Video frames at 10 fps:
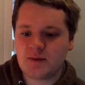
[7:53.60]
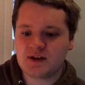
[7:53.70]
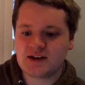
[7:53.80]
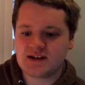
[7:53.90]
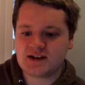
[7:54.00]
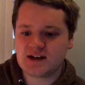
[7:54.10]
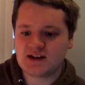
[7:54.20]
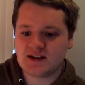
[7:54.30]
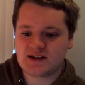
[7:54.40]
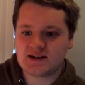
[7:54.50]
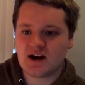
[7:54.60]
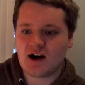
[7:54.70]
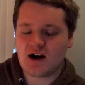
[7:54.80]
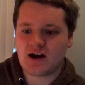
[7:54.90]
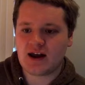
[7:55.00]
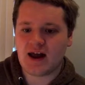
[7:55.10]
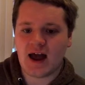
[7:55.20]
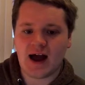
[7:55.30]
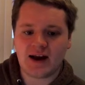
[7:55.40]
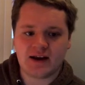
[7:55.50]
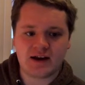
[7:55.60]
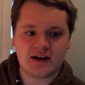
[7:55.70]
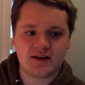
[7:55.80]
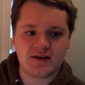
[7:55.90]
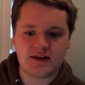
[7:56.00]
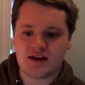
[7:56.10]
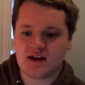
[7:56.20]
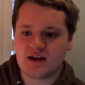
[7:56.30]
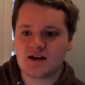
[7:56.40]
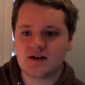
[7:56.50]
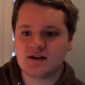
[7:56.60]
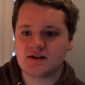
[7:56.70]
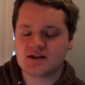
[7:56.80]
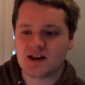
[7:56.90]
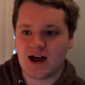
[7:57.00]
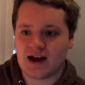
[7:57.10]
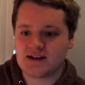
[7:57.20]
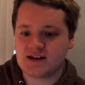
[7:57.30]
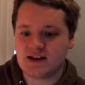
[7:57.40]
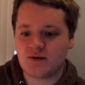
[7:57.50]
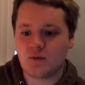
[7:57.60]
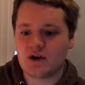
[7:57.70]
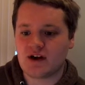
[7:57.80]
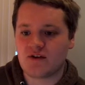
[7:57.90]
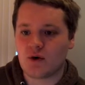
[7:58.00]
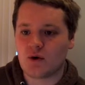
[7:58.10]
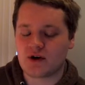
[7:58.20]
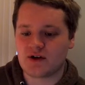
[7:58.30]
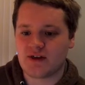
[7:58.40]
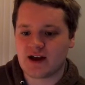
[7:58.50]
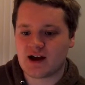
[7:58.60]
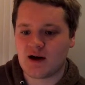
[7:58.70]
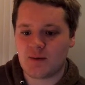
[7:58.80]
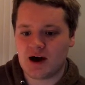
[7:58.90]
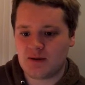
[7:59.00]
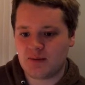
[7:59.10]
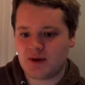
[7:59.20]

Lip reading: listening to this song and adding the slides in whatever order they come up.